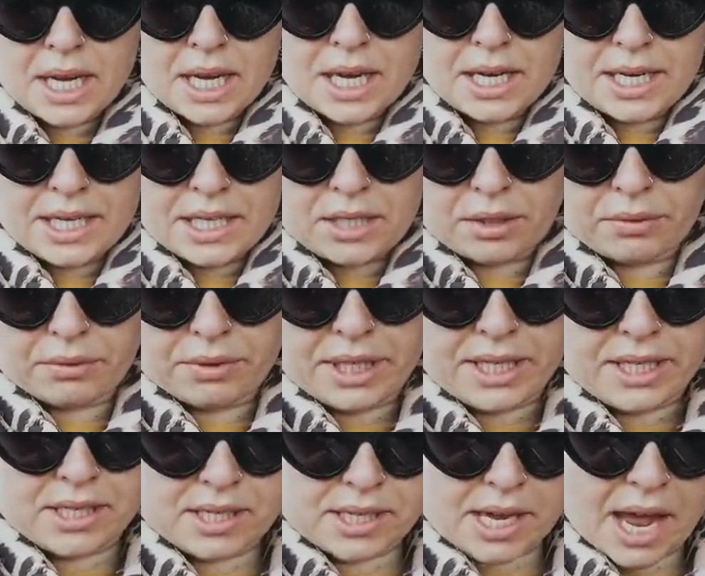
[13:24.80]
need to
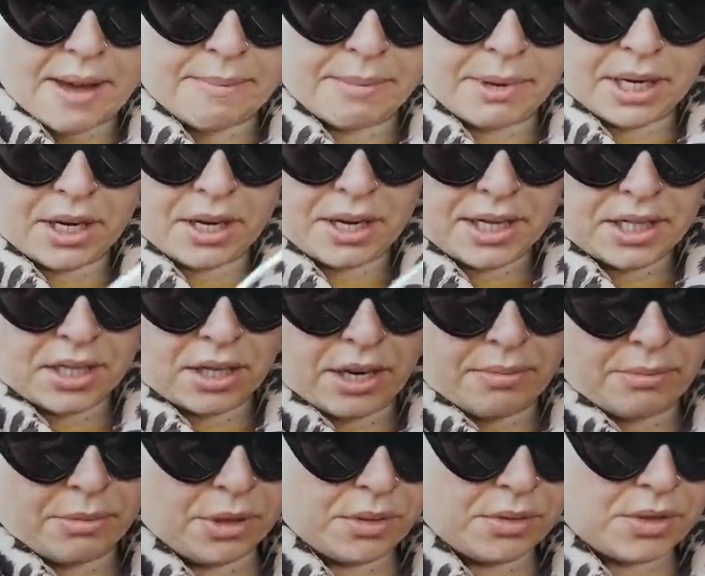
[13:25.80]
reset my
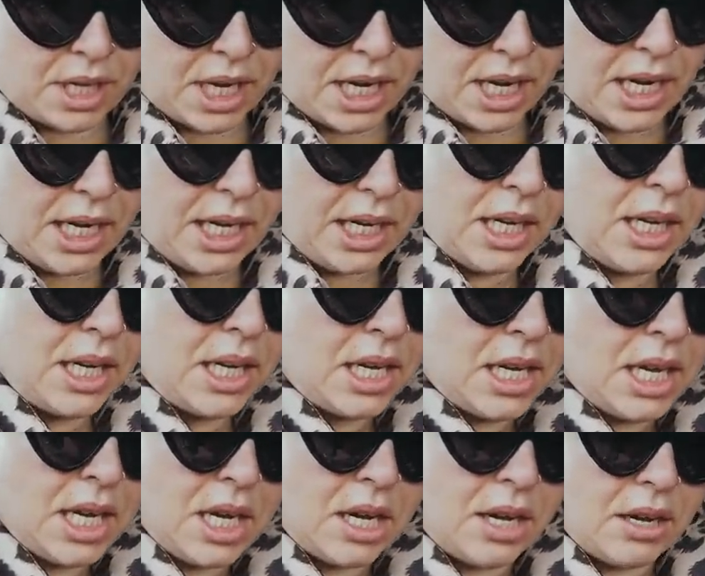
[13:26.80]
nighttime routine
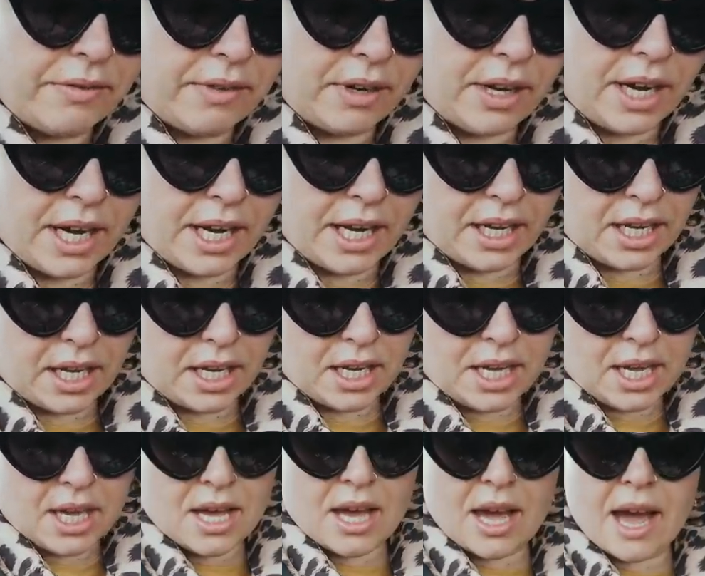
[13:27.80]
of like
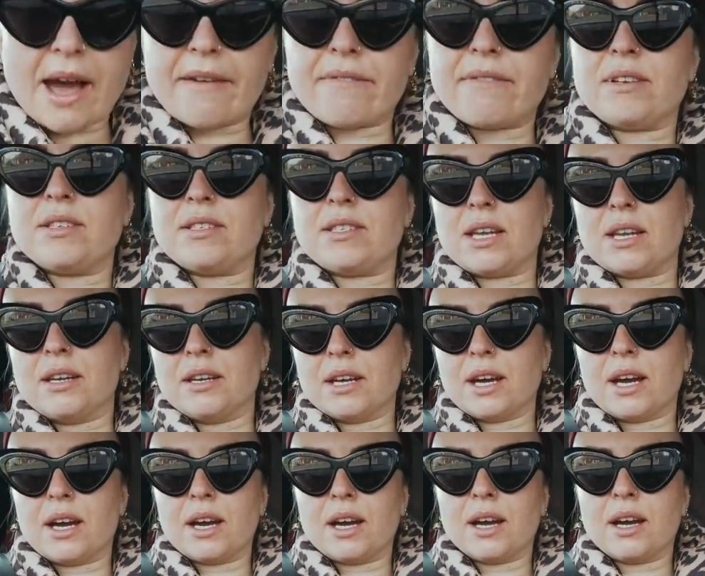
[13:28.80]
having
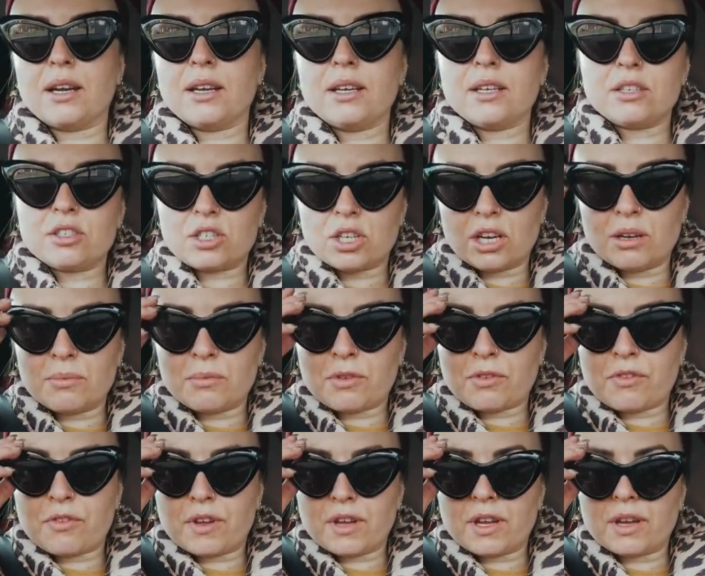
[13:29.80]
dinner, chilling with
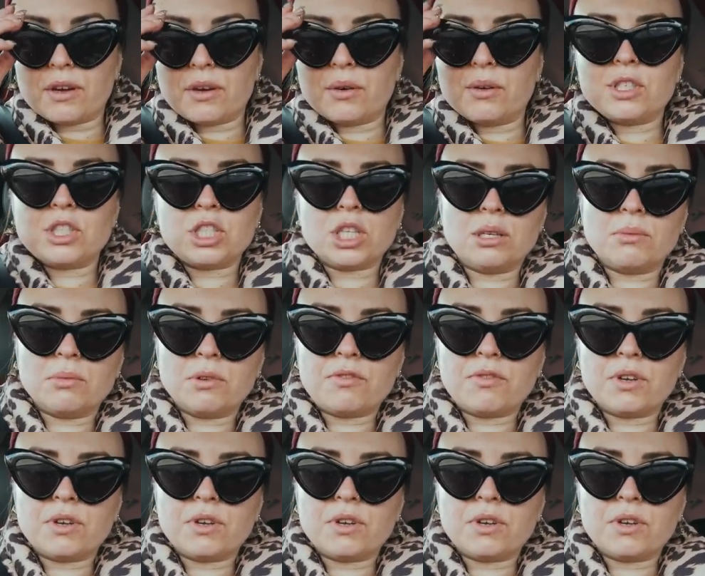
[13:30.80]
Phil, then